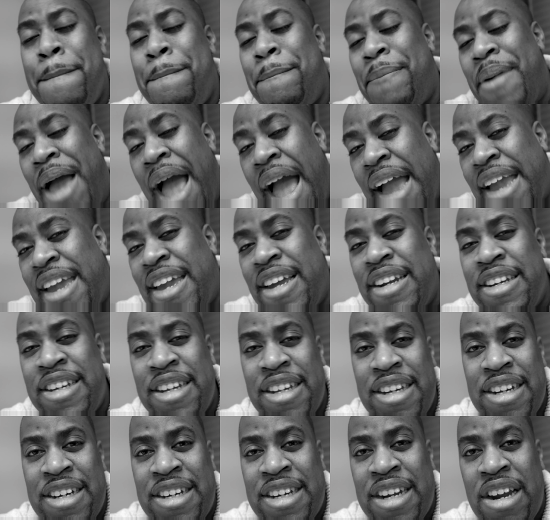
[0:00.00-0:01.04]
back into
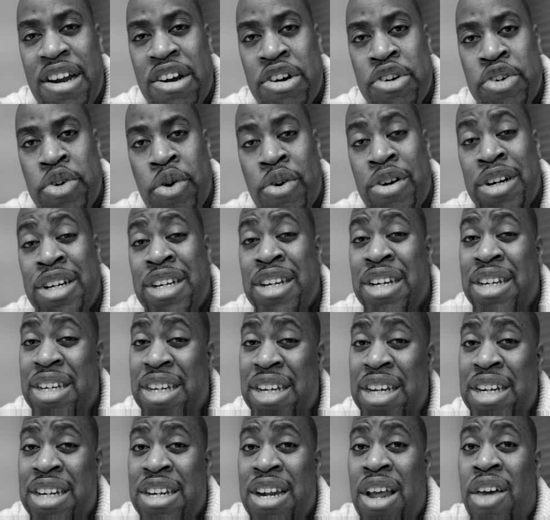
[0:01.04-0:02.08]
the territory to
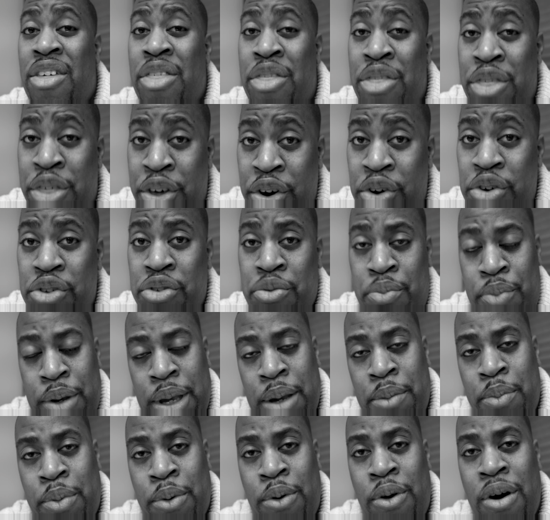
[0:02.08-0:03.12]
teach those
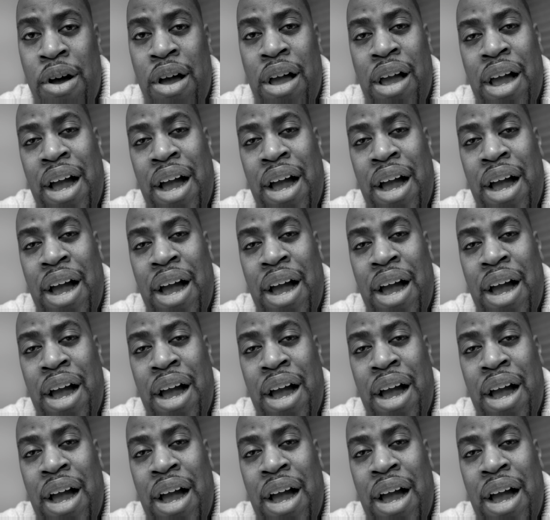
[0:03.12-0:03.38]
people